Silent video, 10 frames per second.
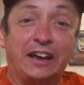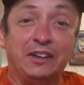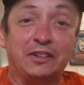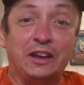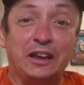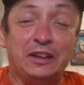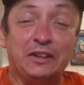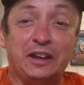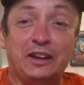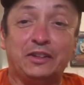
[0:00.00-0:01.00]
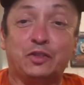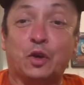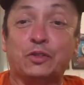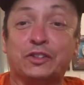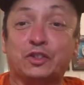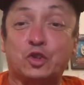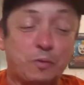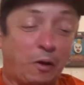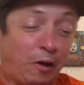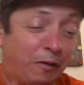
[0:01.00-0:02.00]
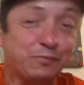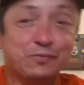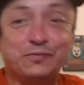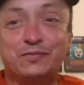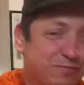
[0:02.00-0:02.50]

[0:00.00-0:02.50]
Jack, he's, he, he throws the screwball.